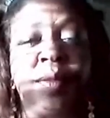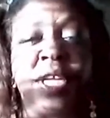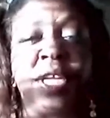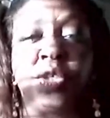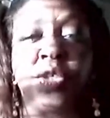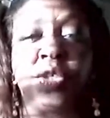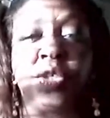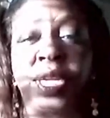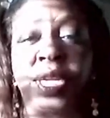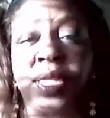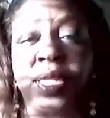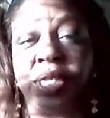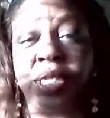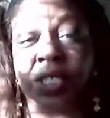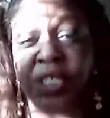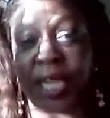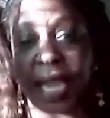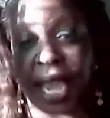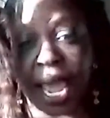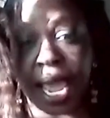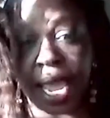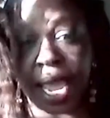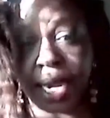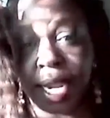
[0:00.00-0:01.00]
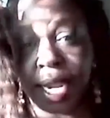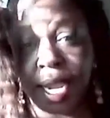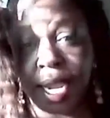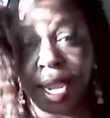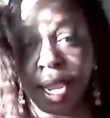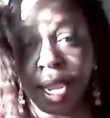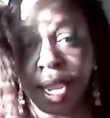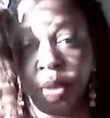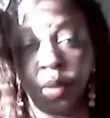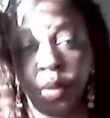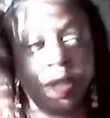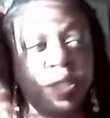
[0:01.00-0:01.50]
to be joining the chat.
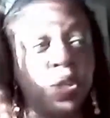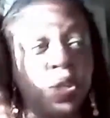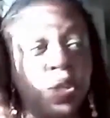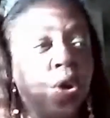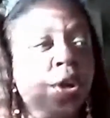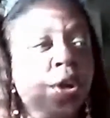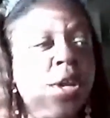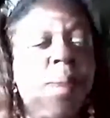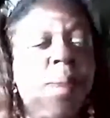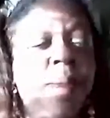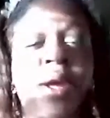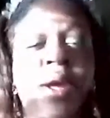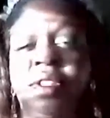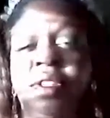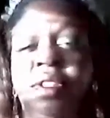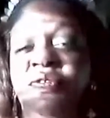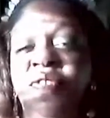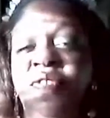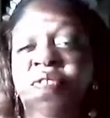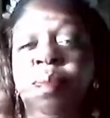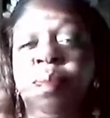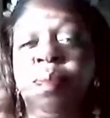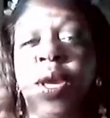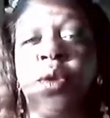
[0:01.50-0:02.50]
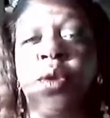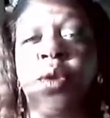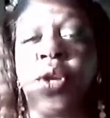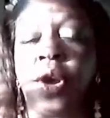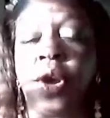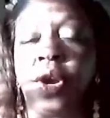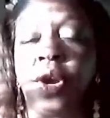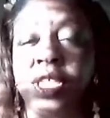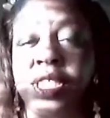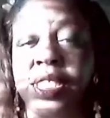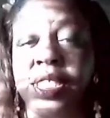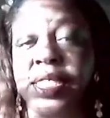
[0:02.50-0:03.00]
We're talking about the female
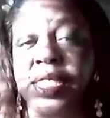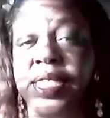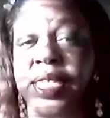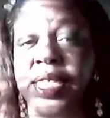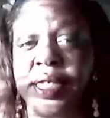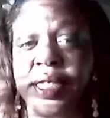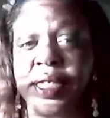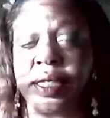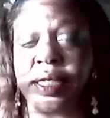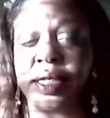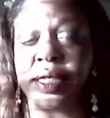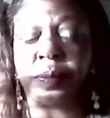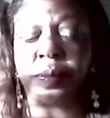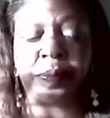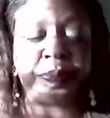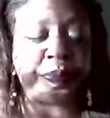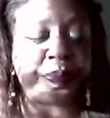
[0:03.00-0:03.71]
narcissist